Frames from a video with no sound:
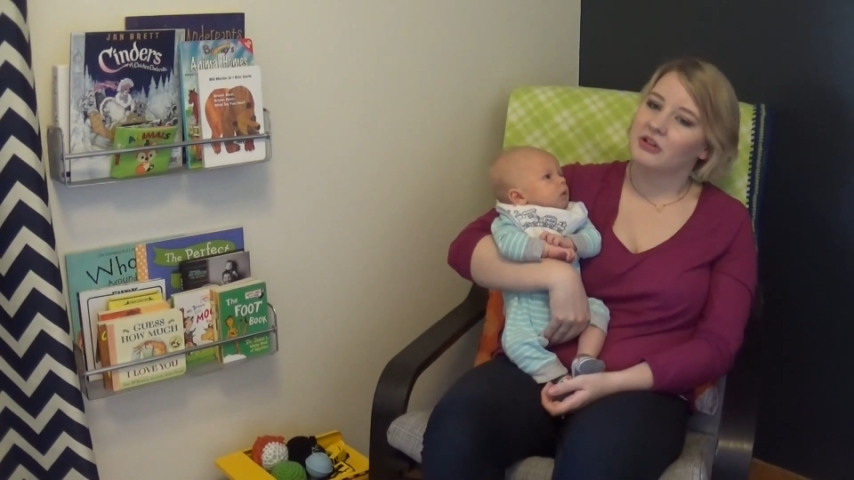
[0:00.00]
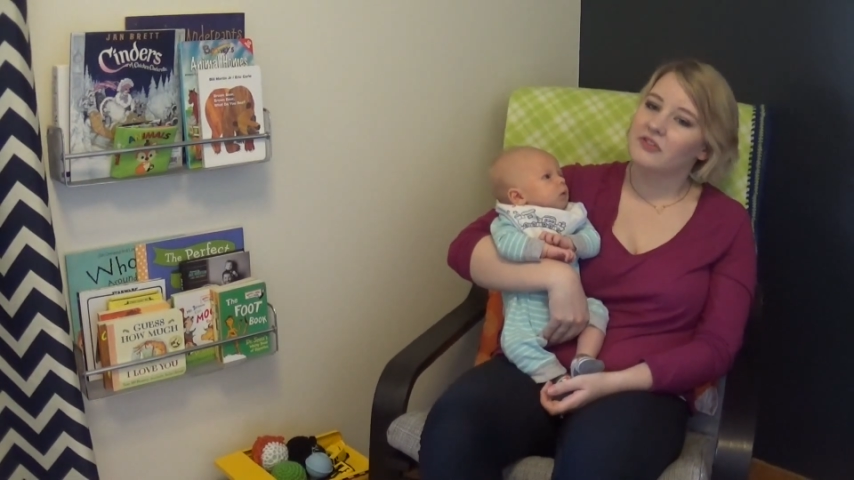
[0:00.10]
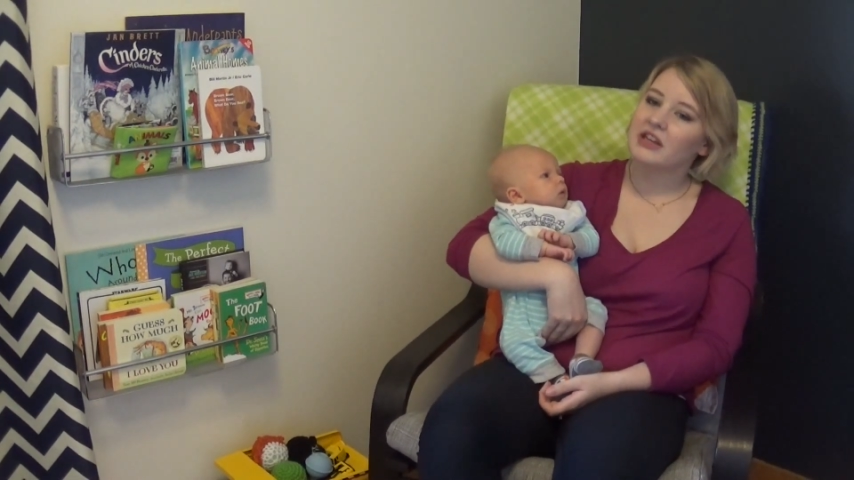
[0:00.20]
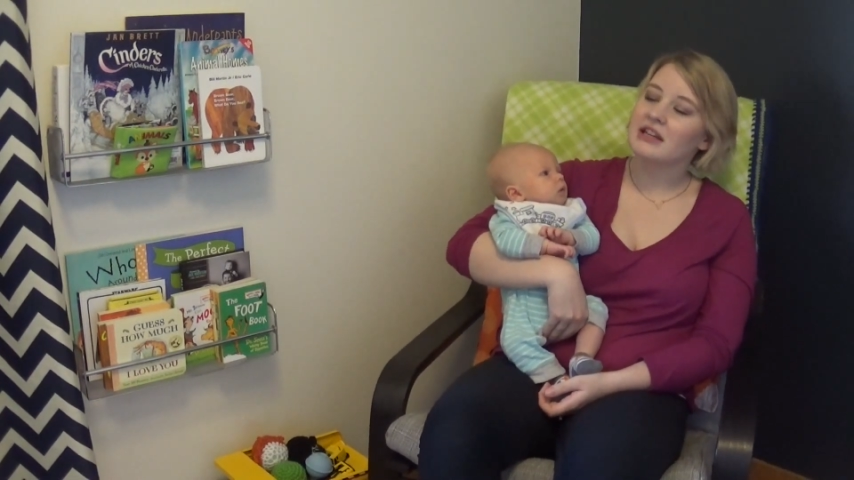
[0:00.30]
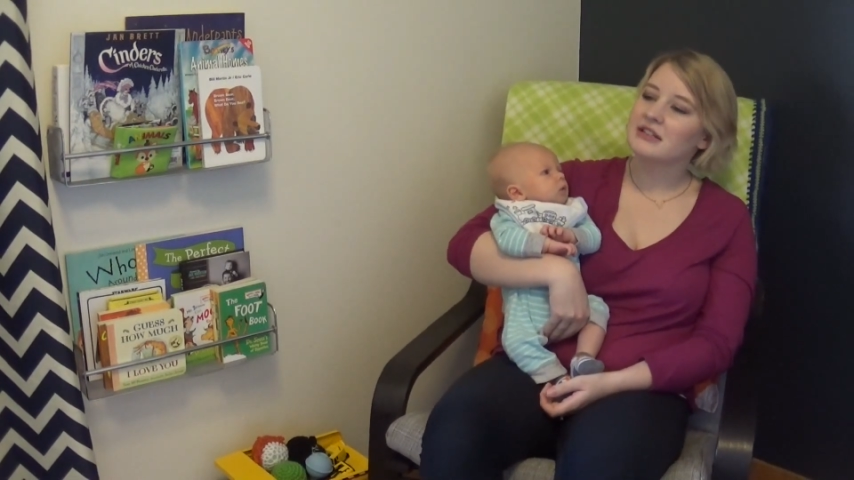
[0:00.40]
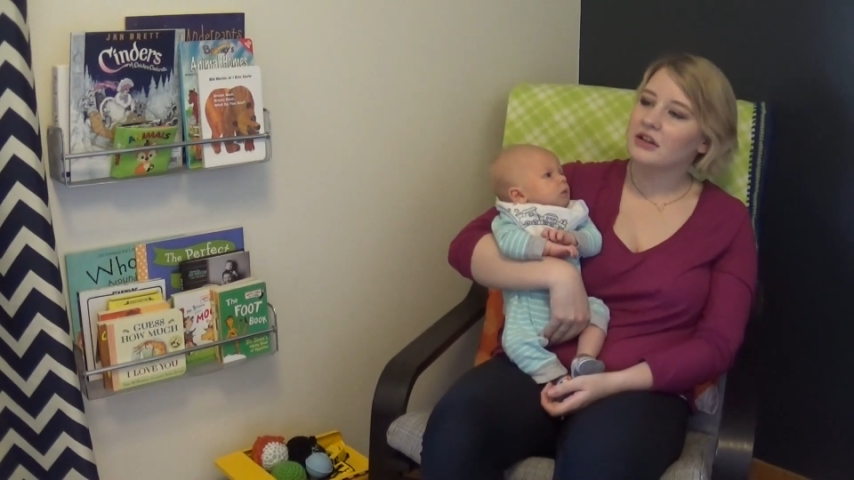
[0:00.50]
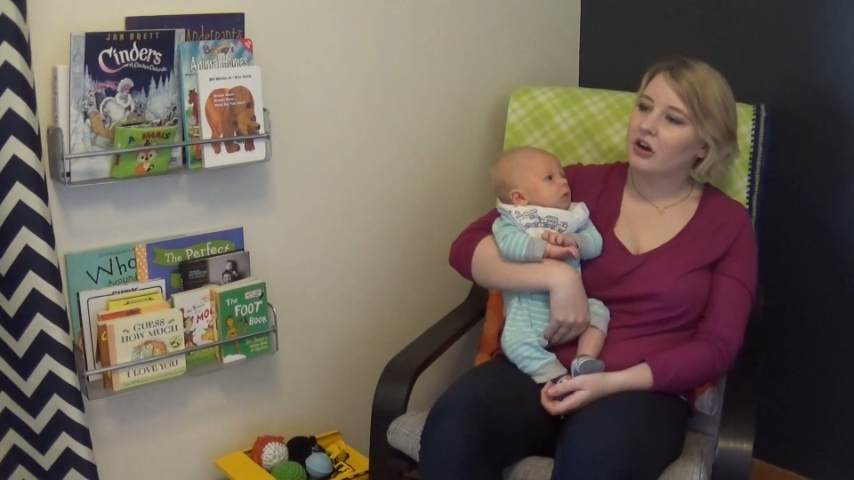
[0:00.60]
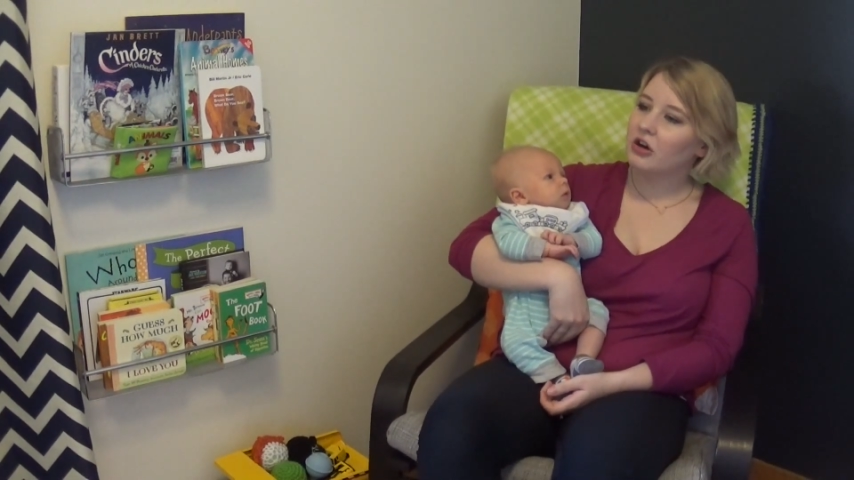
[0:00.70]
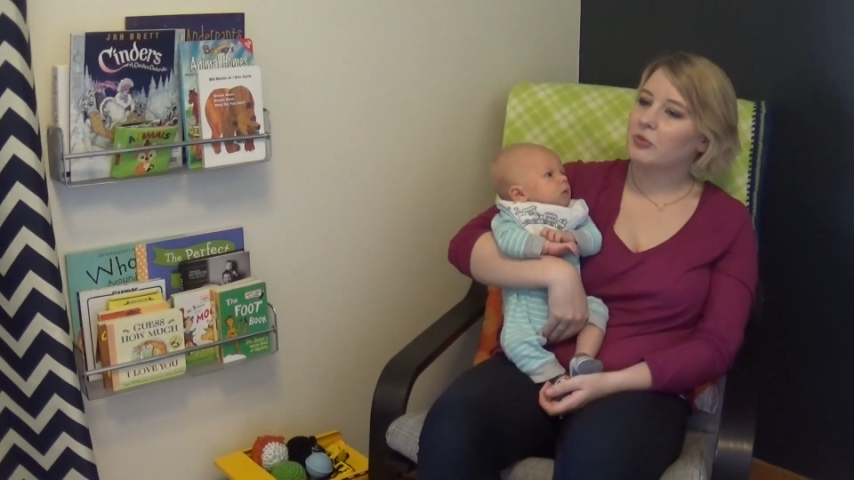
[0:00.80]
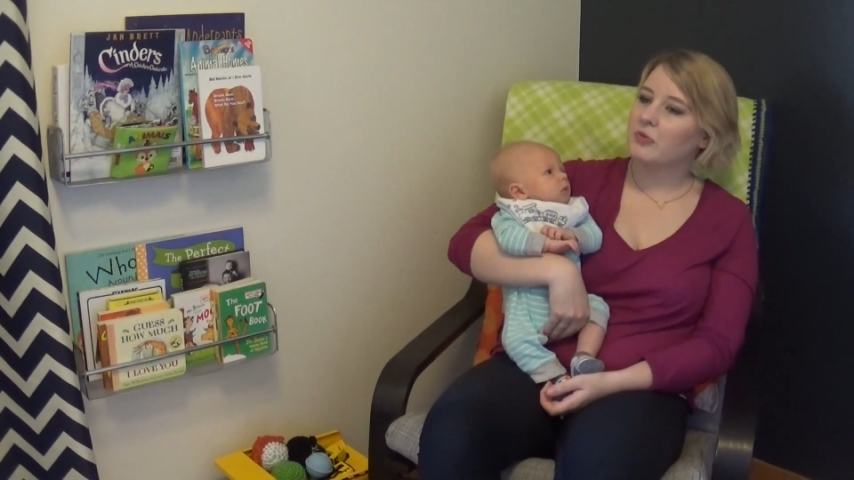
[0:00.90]
and if he isn't
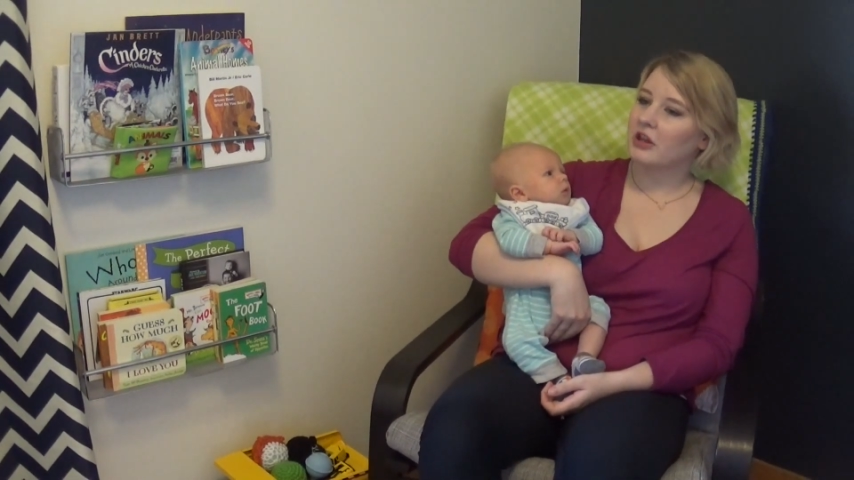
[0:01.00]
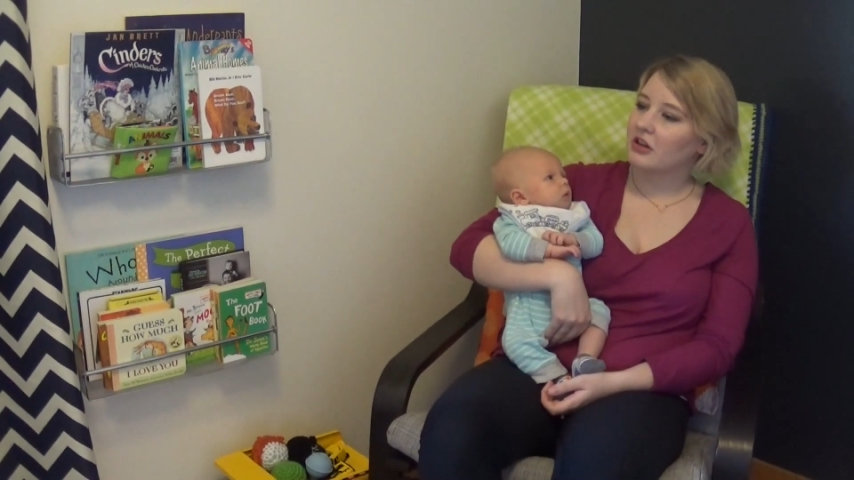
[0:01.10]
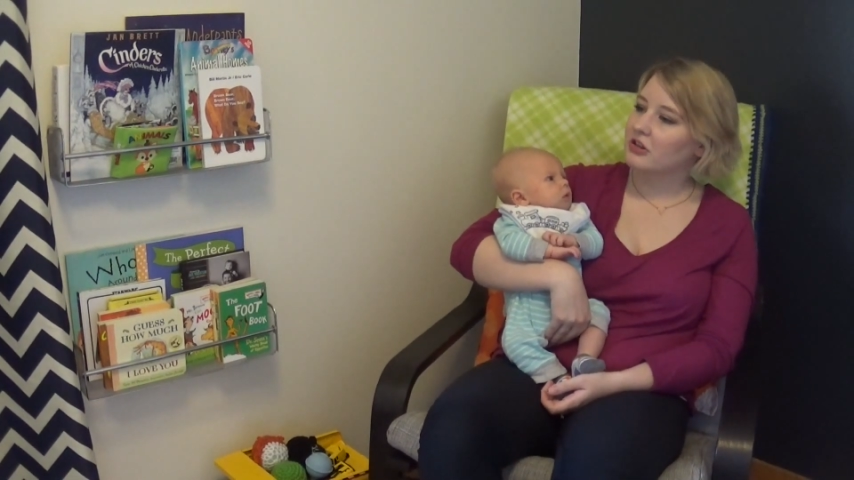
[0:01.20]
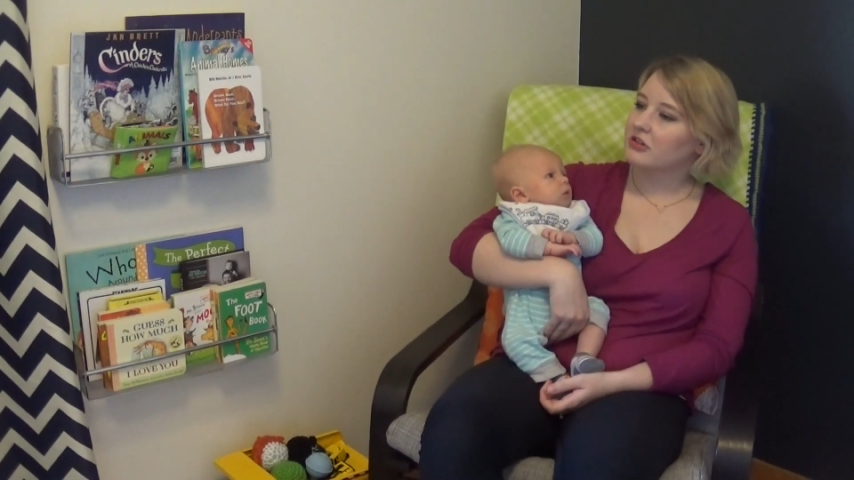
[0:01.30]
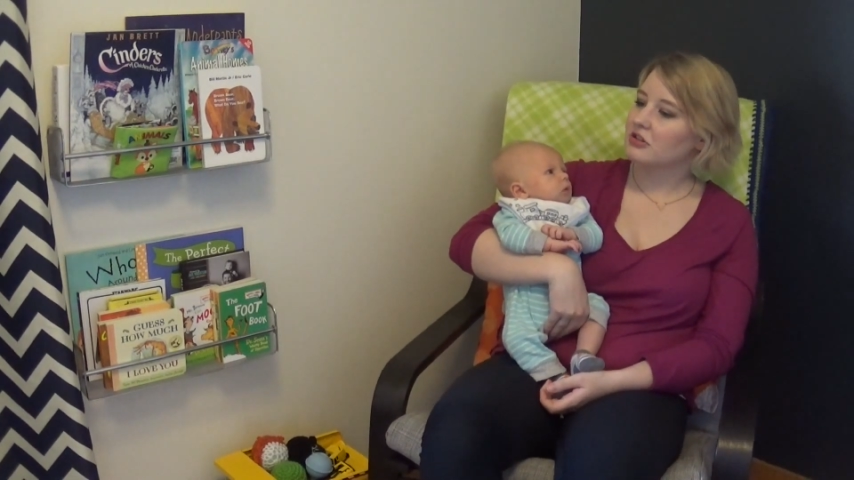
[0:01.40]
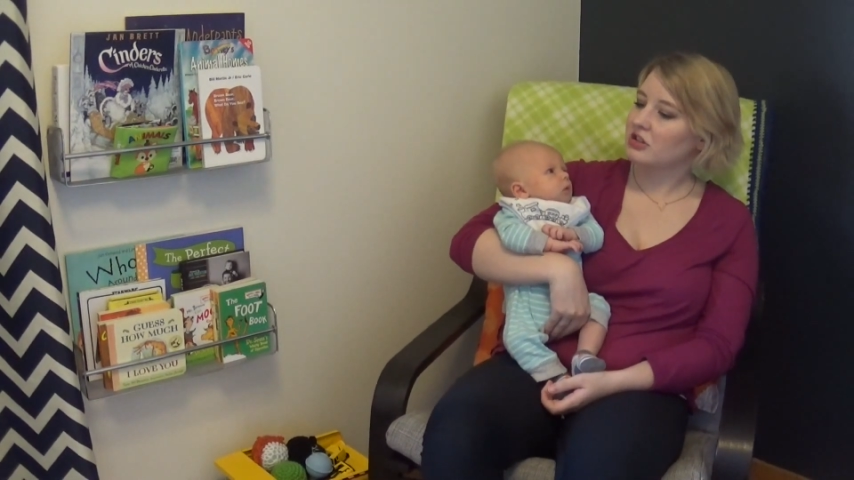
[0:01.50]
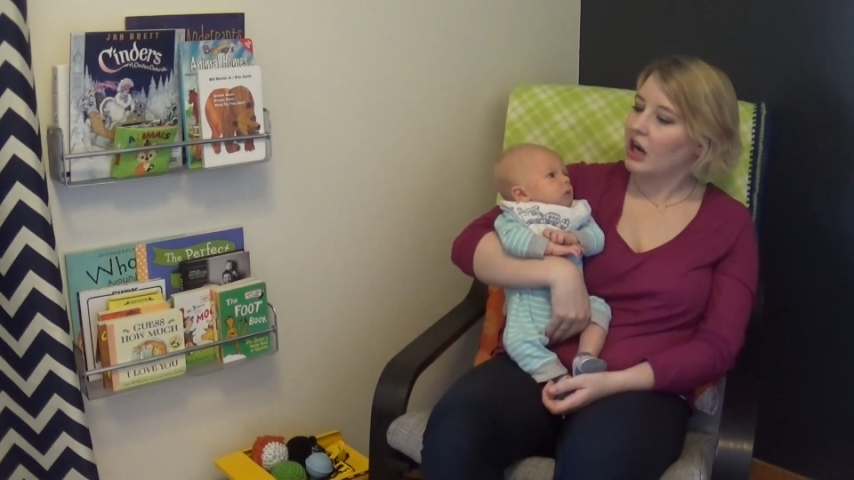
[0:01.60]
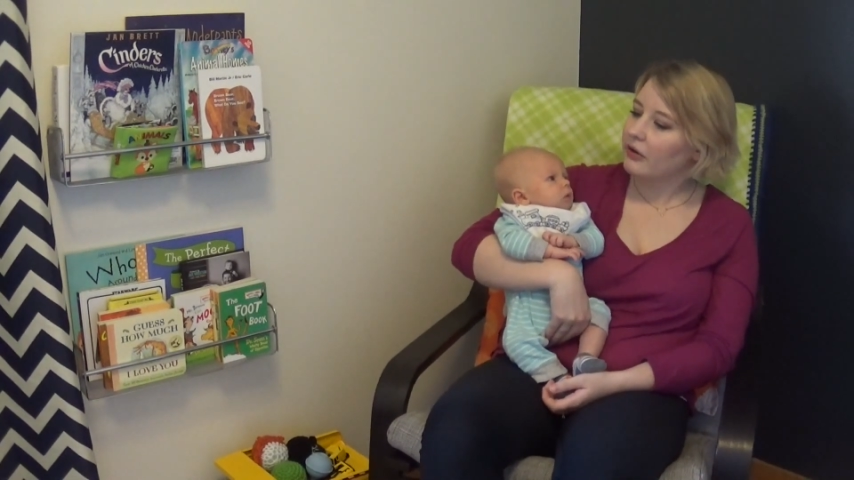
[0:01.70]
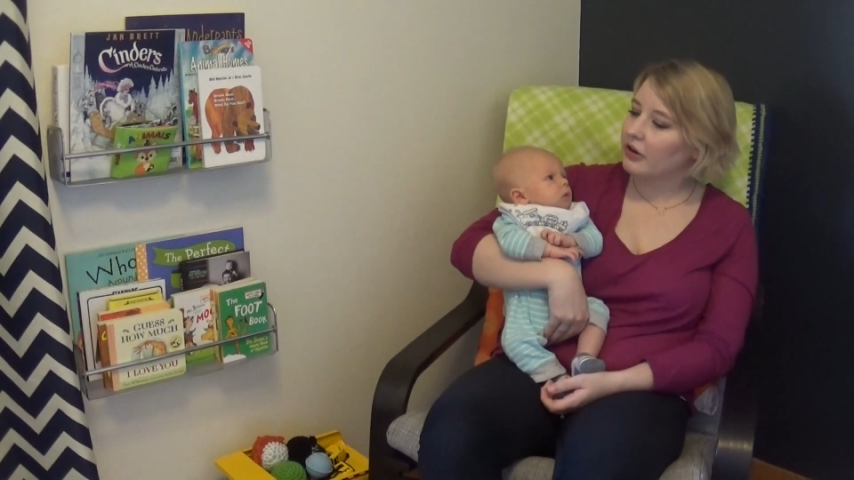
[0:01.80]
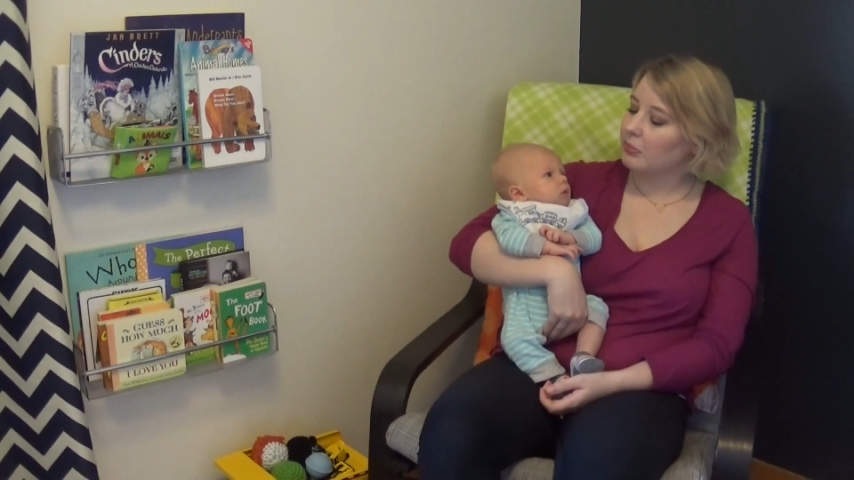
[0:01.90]
home then he'll shower or